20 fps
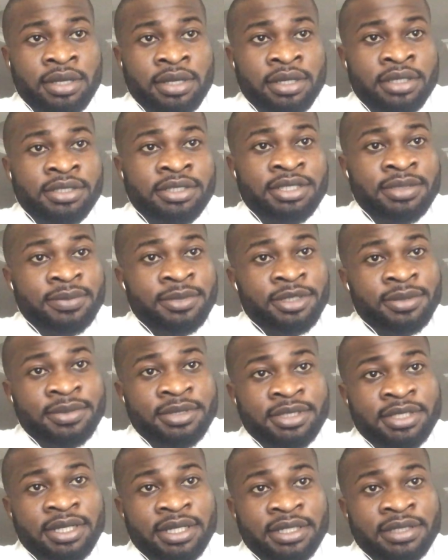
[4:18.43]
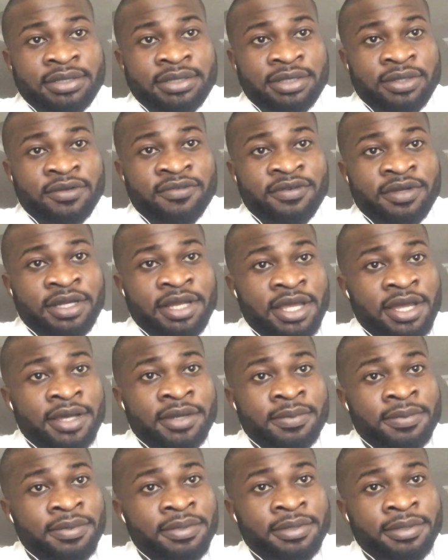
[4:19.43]
Symptoms can
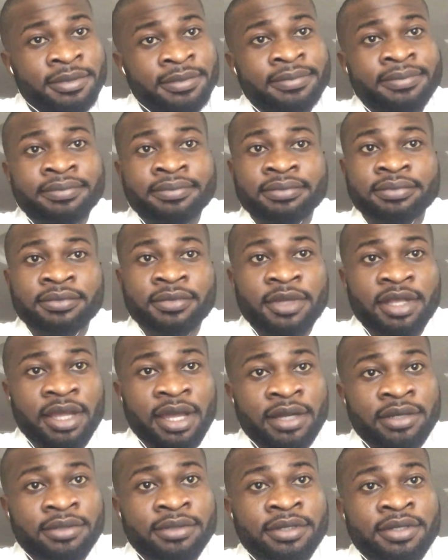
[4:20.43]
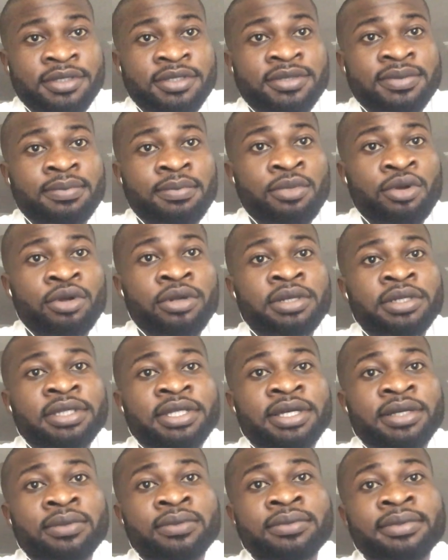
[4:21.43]
overlap across more
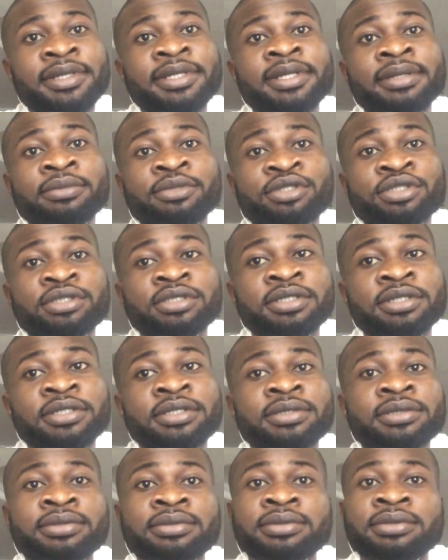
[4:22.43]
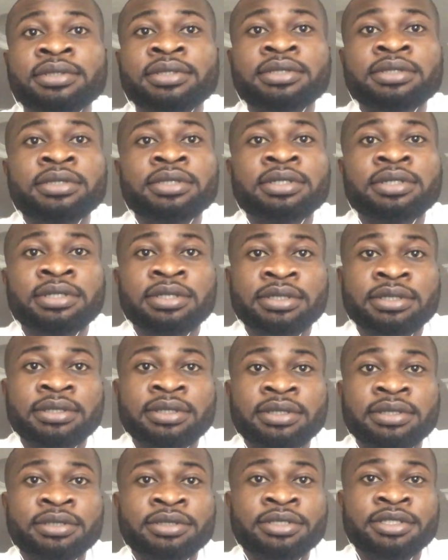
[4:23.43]
than one emotional
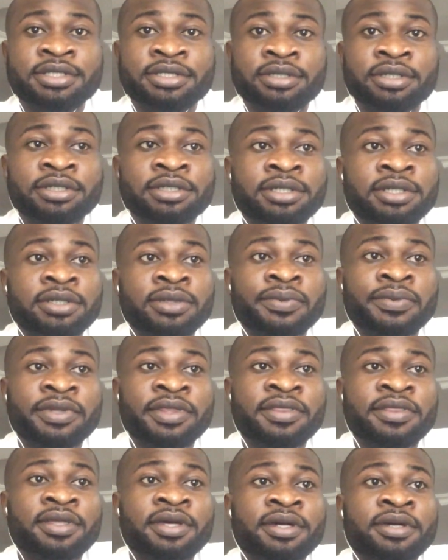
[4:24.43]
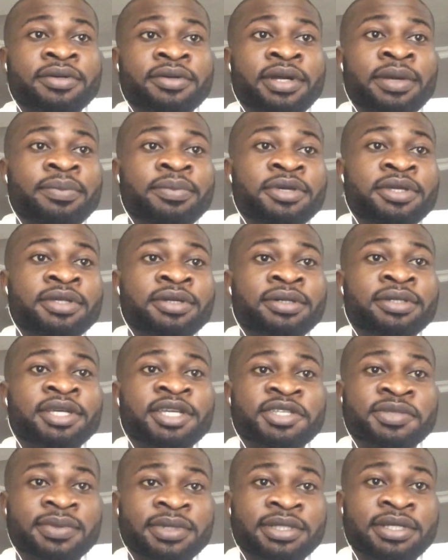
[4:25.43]
disorder with rapid,
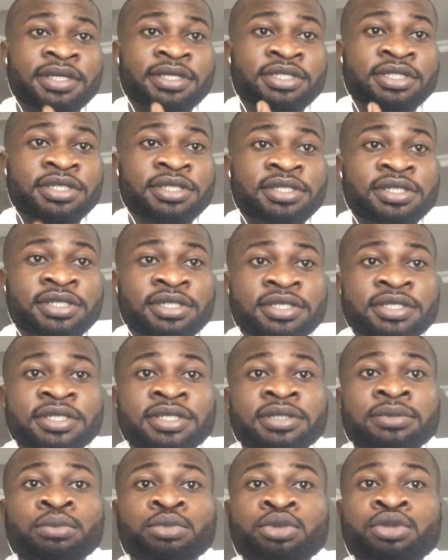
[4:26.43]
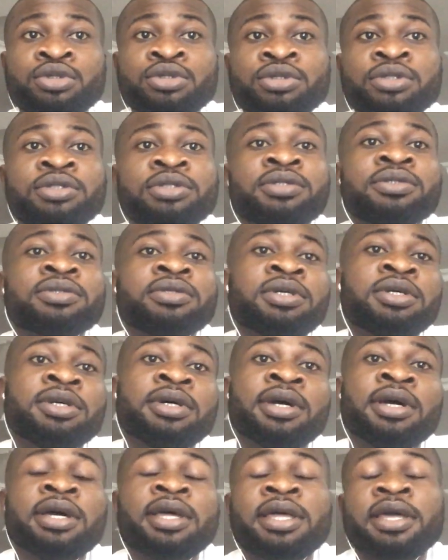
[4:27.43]
unexpected changes in mood,
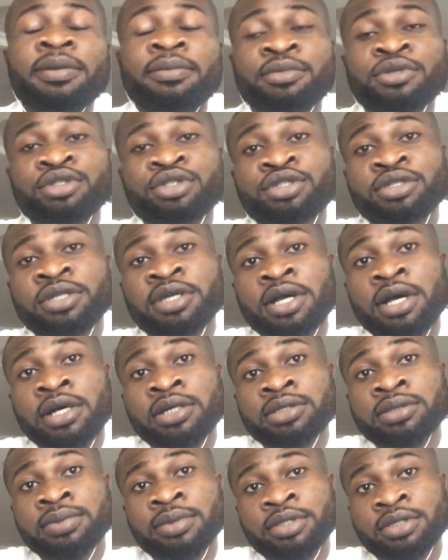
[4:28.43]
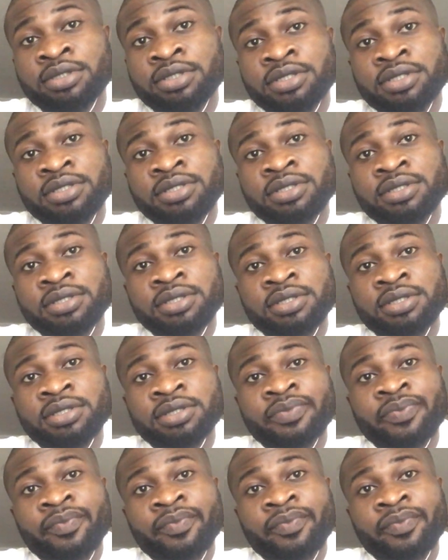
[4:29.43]
emotional outbursts.